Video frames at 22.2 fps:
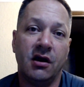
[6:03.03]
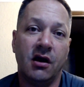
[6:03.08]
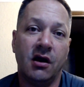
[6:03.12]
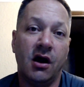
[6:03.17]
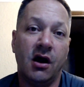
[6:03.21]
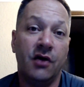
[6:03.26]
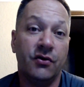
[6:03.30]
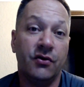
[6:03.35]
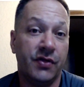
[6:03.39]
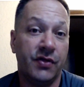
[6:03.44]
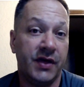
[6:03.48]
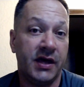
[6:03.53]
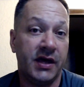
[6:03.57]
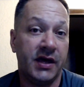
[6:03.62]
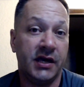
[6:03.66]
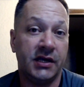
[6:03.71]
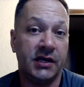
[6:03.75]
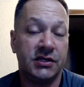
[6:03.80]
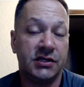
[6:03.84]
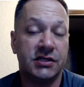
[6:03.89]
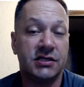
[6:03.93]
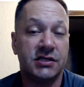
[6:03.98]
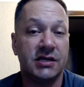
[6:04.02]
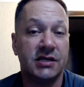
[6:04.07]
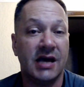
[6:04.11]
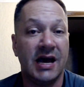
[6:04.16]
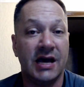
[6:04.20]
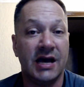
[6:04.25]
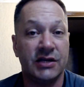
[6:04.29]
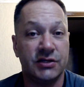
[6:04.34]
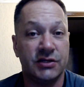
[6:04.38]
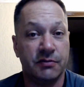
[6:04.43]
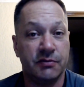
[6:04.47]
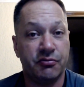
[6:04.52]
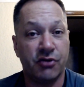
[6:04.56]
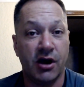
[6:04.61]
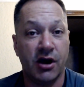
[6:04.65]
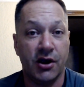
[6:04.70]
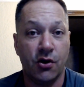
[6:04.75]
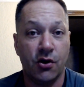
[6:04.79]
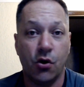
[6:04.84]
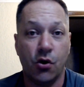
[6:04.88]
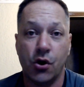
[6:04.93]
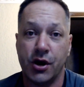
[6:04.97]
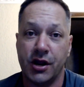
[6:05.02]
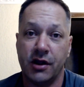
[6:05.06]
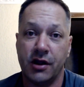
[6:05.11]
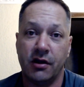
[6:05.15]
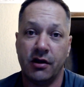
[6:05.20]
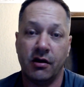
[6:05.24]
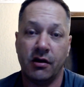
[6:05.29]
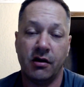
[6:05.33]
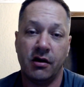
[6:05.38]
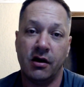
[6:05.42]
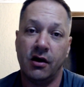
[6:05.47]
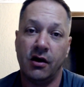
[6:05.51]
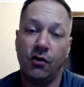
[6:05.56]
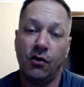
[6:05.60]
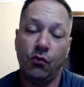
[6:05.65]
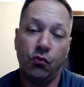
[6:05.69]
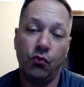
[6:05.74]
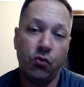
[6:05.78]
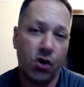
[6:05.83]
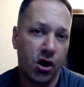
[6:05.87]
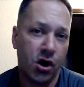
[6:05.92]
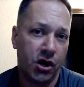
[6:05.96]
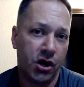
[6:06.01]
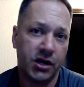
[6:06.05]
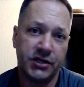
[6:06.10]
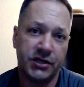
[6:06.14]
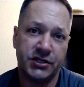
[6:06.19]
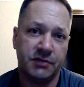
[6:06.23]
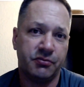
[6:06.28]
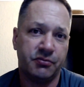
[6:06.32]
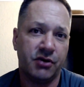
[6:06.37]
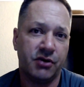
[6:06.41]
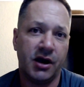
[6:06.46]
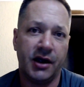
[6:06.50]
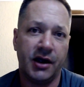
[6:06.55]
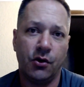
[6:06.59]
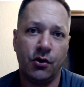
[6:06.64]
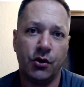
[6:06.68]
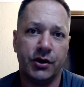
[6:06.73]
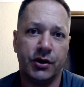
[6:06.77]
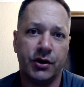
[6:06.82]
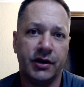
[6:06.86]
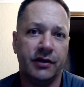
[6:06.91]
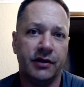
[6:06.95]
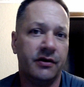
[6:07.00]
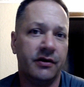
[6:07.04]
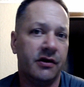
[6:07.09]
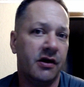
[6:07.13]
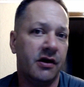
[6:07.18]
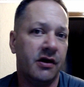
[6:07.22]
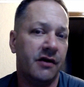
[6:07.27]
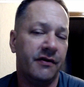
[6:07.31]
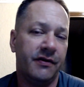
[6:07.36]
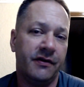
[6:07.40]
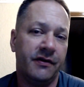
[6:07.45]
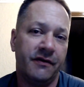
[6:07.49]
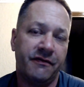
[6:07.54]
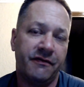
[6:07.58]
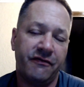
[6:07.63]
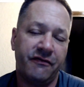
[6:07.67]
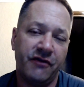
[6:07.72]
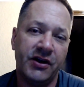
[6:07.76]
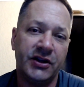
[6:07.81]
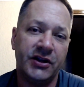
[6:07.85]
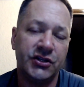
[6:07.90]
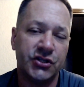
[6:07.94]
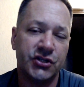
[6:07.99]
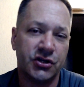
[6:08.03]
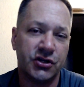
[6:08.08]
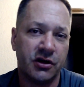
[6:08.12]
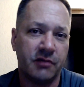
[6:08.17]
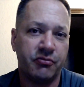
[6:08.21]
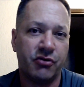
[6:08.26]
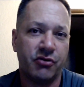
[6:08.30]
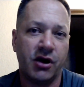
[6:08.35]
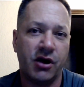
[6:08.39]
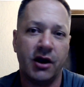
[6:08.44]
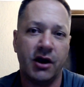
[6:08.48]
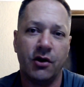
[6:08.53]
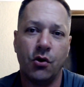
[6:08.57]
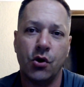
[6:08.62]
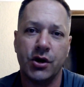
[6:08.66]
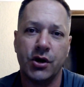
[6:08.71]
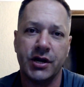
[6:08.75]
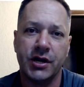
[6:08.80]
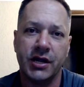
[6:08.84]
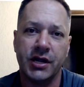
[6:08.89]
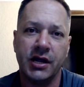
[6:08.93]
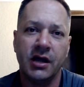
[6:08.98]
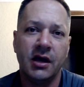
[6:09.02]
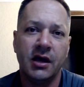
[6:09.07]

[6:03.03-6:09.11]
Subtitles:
other things as a priority. Work is a priority. Their friends are a priority.